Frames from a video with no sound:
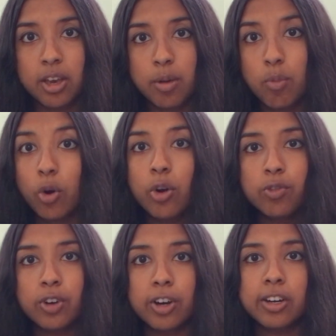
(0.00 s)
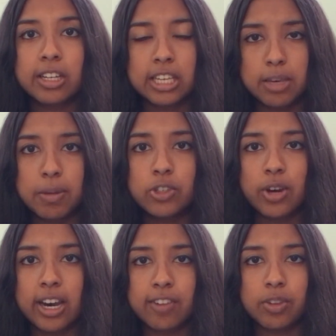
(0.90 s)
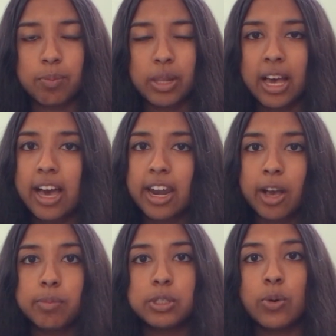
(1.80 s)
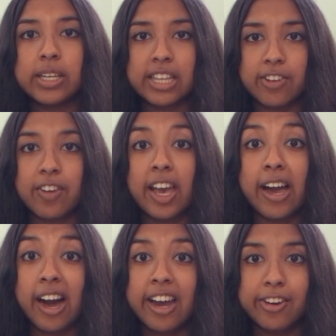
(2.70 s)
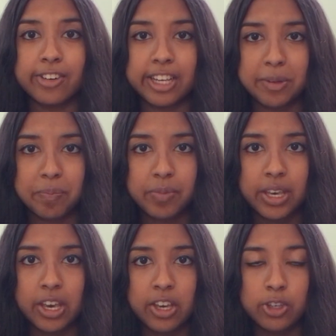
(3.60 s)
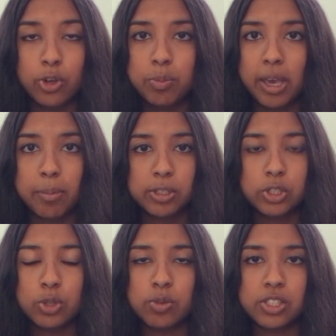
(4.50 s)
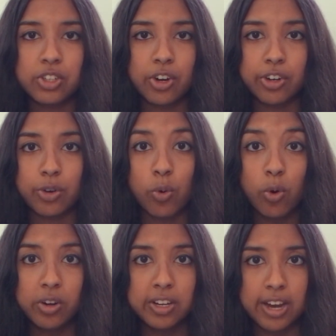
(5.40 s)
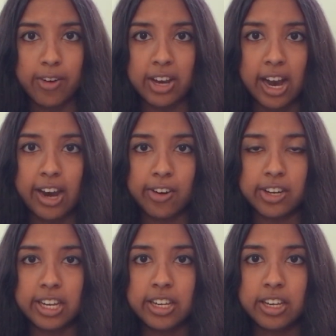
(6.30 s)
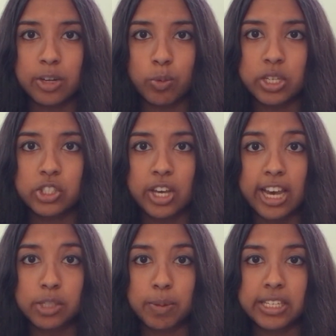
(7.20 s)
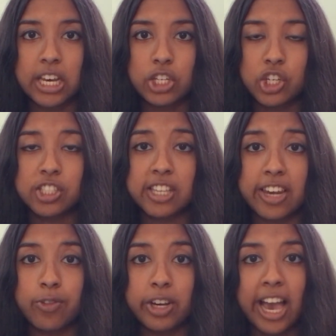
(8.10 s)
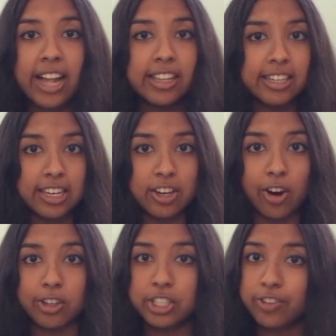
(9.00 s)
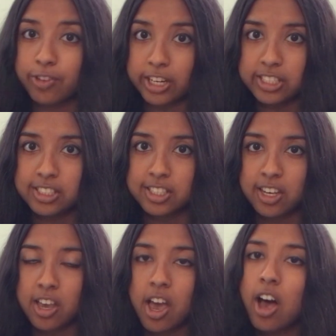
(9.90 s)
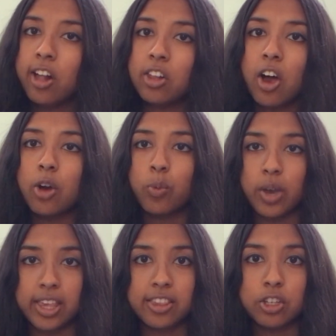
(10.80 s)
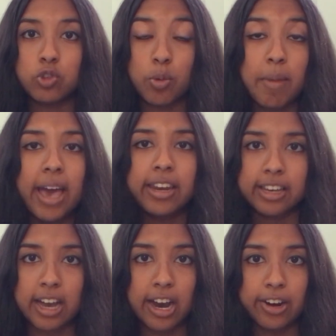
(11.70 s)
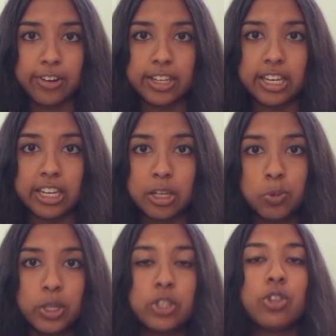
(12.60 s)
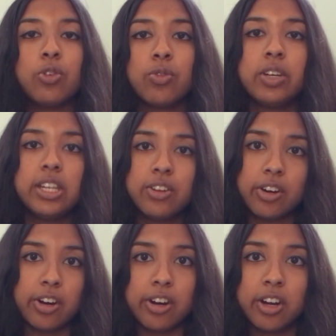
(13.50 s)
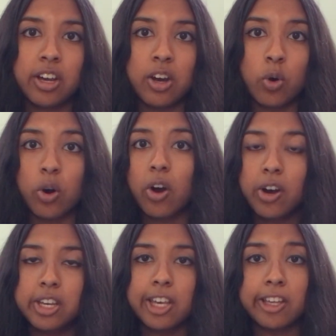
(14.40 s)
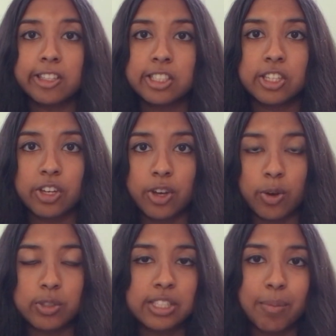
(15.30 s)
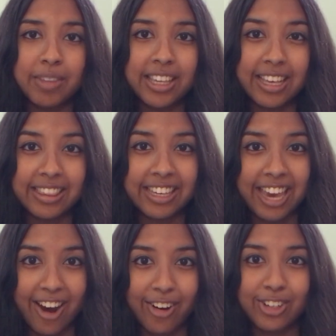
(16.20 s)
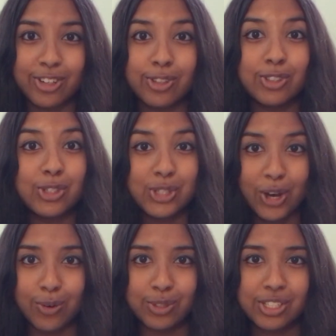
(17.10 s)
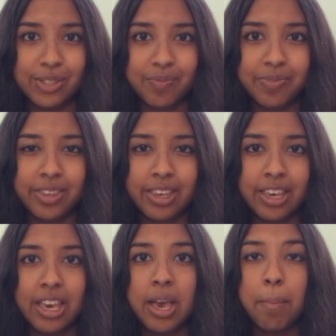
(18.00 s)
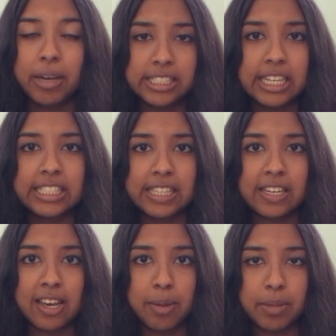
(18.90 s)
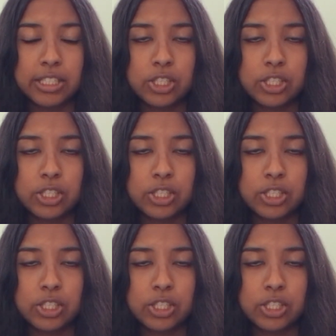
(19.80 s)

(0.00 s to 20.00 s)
Moreover, keeping track of the plot helps you identify irony. You'll be able to discern ordinary irony, in which expectations and reality are different, along with dramatic irony, in which the reader or audience knows something that the characters don't. My sixth tip is